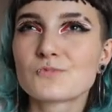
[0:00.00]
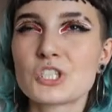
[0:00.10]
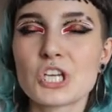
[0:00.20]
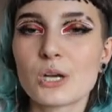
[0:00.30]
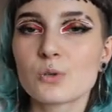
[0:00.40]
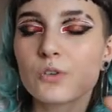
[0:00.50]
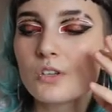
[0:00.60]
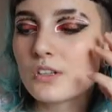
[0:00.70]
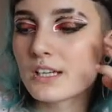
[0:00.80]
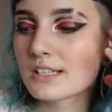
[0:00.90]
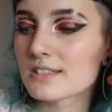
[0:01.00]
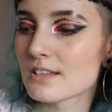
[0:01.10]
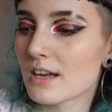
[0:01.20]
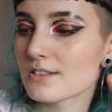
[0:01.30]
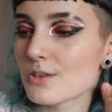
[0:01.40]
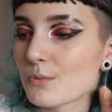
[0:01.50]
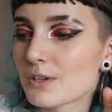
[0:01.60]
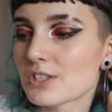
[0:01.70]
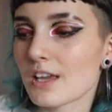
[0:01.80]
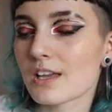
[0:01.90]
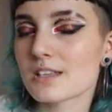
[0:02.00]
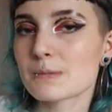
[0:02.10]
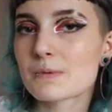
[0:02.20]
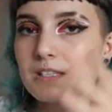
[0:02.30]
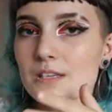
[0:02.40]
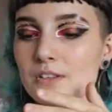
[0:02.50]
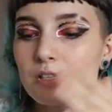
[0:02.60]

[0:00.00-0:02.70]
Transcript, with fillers: general and it's not so much like specific.